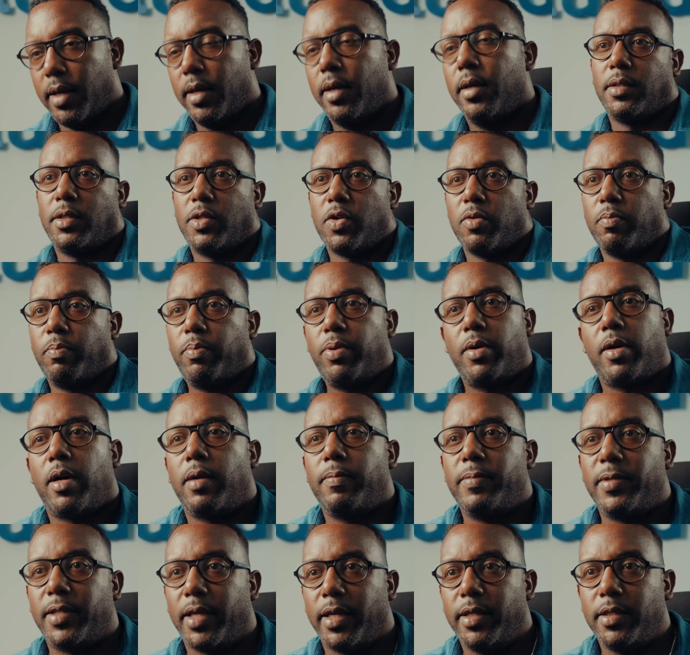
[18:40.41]
So
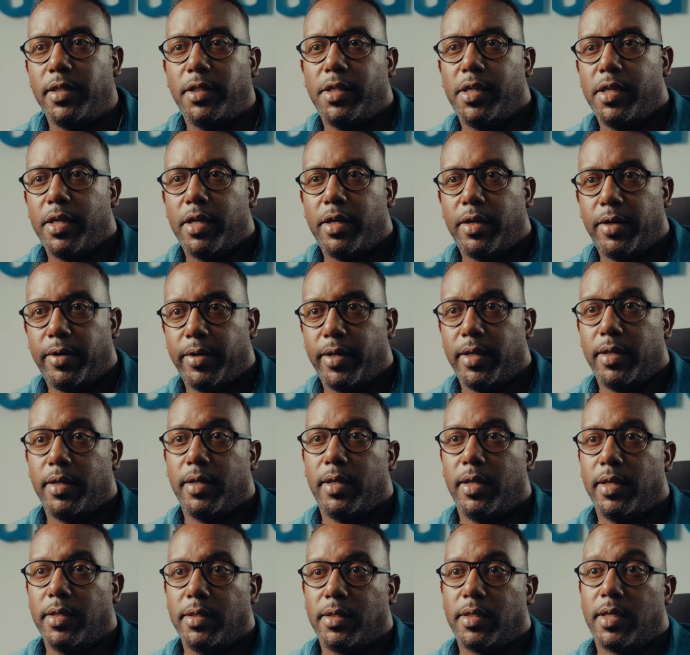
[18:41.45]
prompt engineering
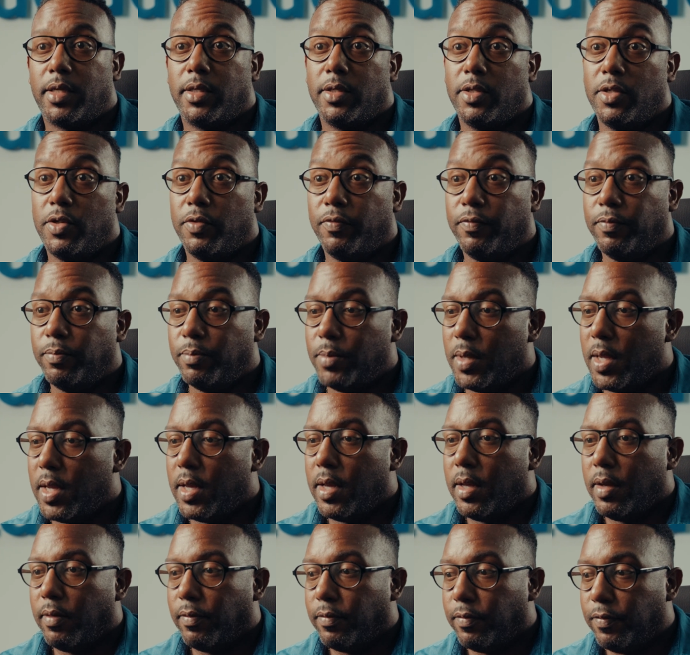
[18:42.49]
is a
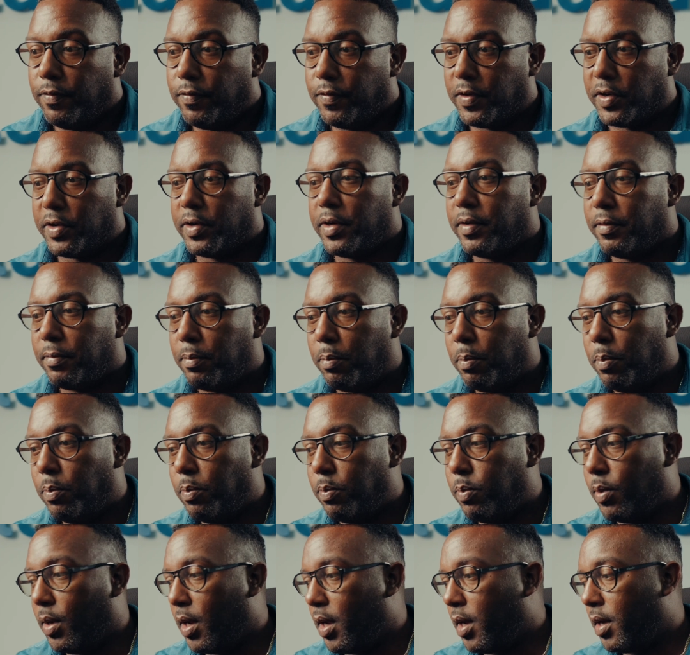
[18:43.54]
very
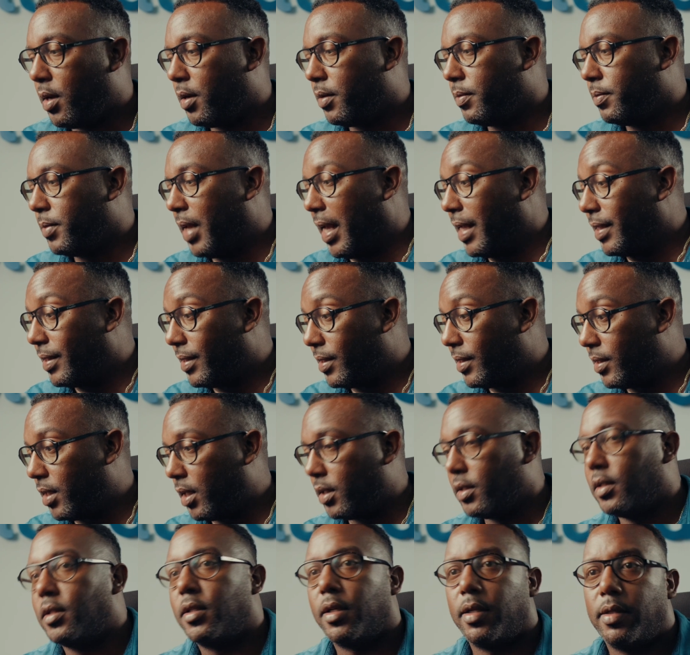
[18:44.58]

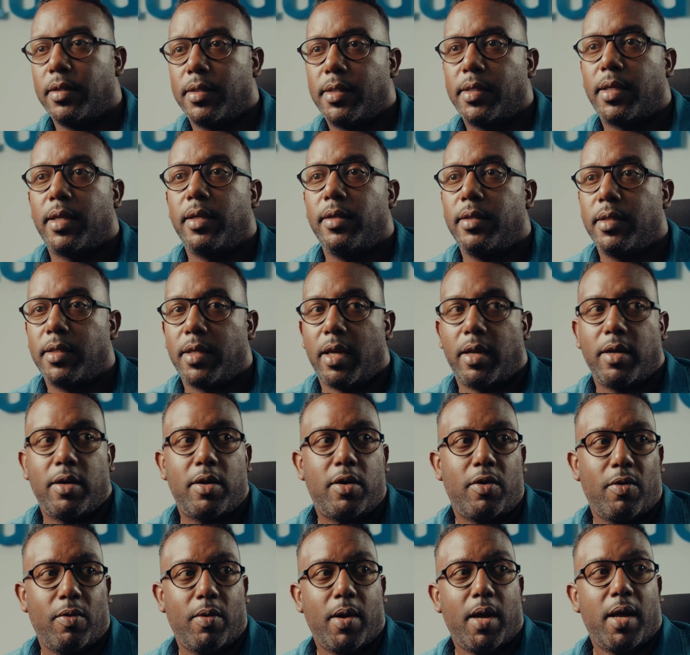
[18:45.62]
essential skill set
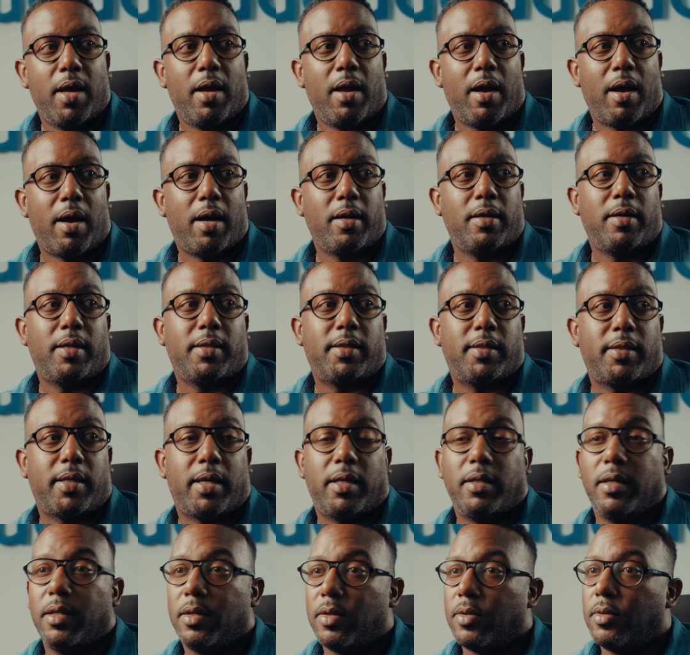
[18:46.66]
now,
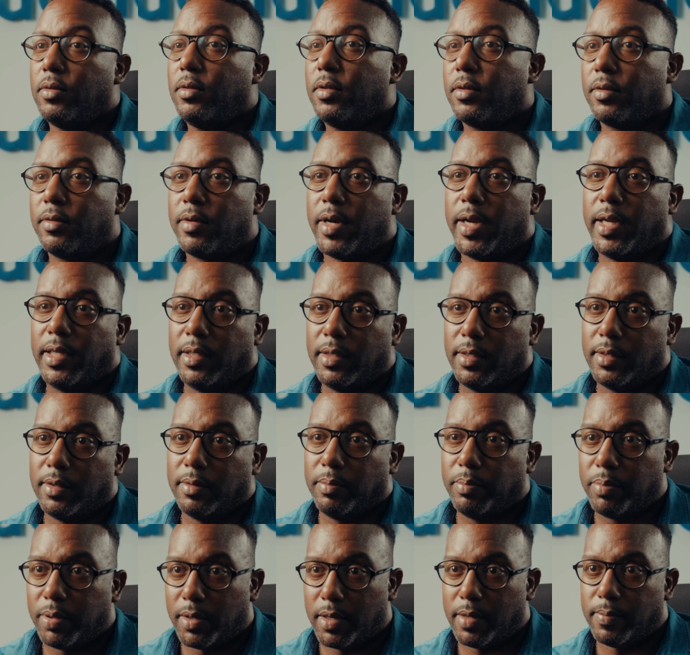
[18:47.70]
understanding how to write
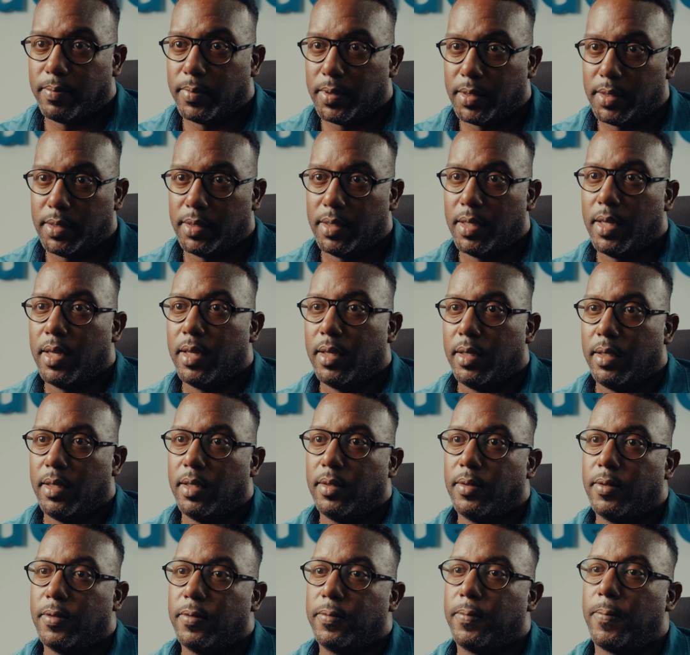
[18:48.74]
prompts,
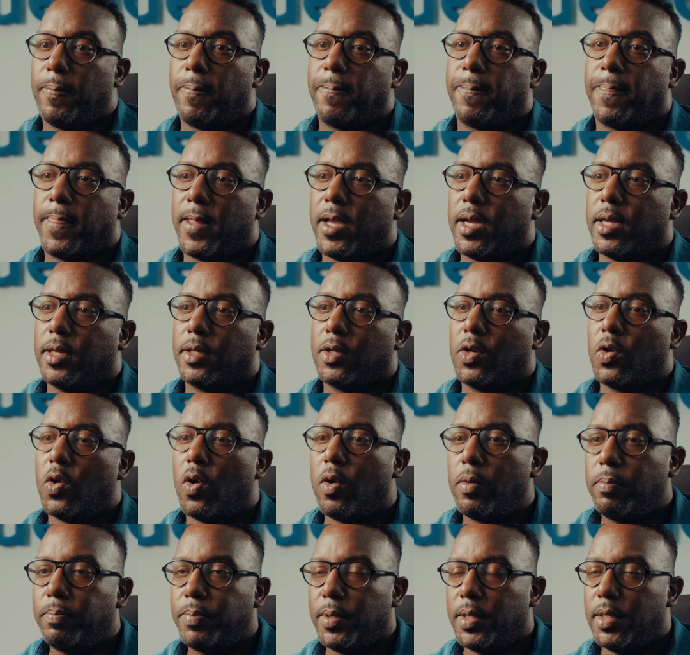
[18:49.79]
and
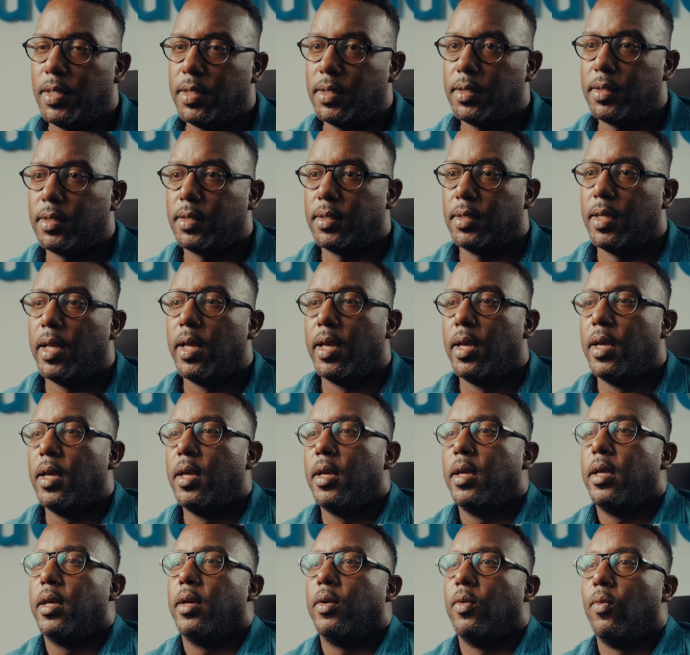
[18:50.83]
companies
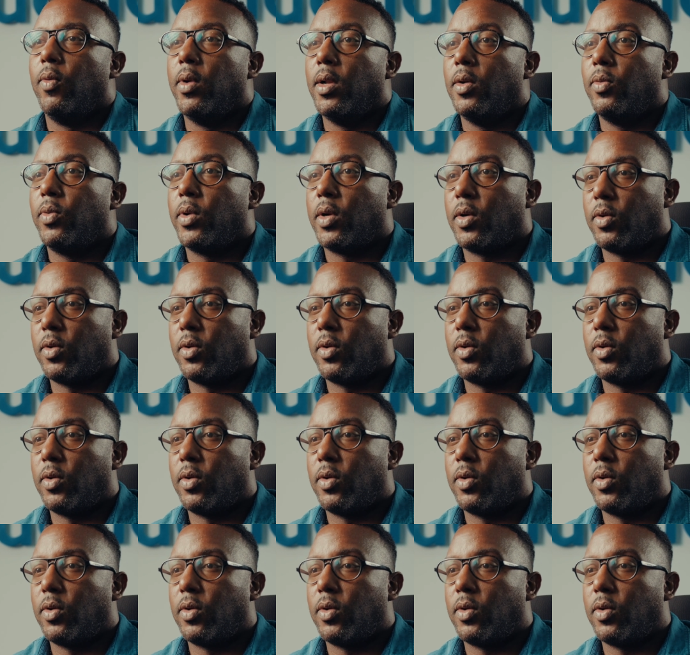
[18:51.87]
will